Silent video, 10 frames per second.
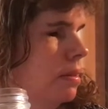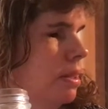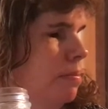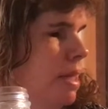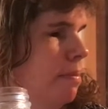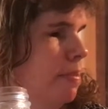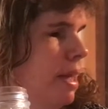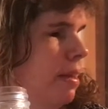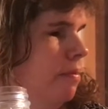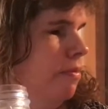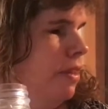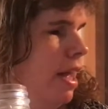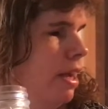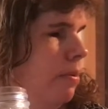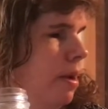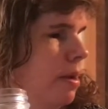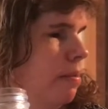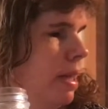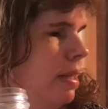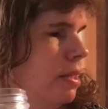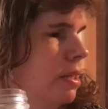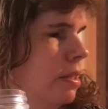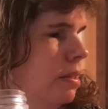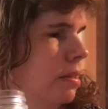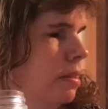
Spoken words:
Something big flying around in my kitchen.